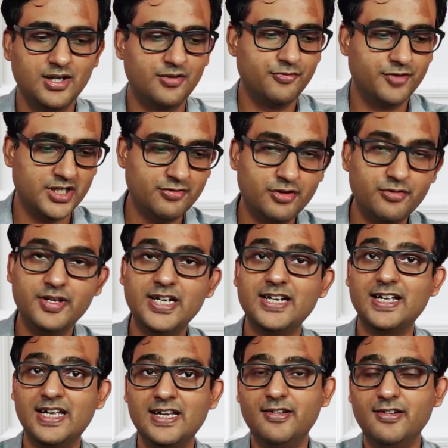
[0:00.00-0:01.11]
whenever we get
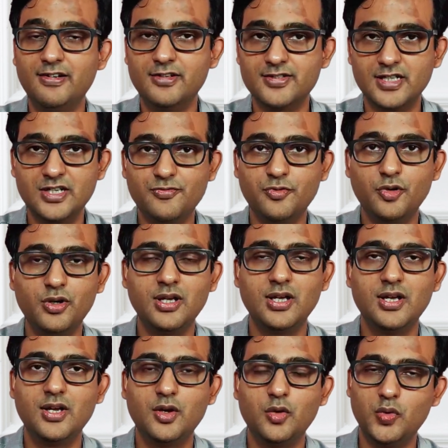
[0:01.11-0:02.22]
angry and resentful,
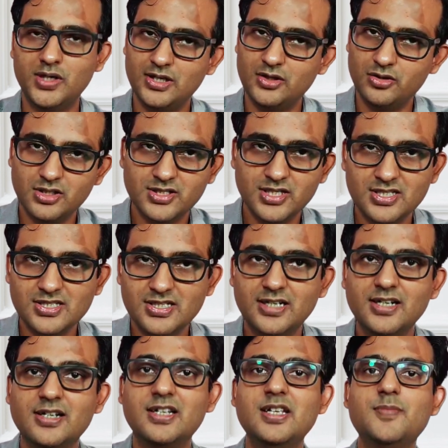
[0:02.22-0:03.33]
we can, you know, just take
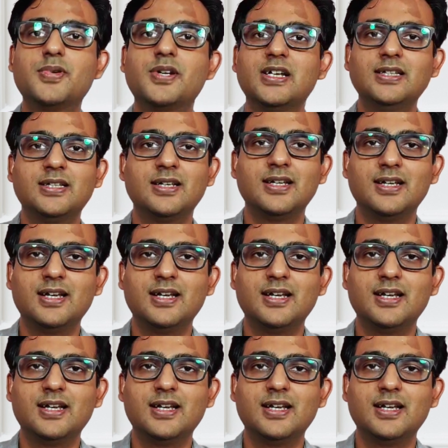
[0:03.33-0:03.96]
a deep breath